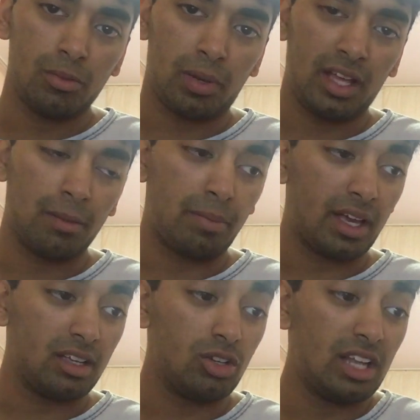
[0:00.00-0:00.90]
play the
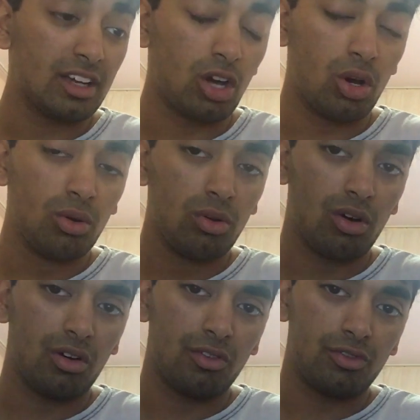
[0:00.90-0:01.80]
bass. You let go
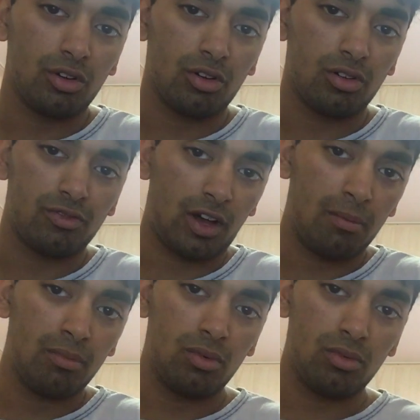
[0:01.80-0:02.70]
of your
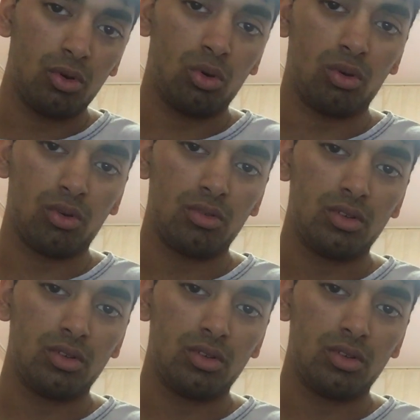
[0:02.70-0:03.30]
thumb or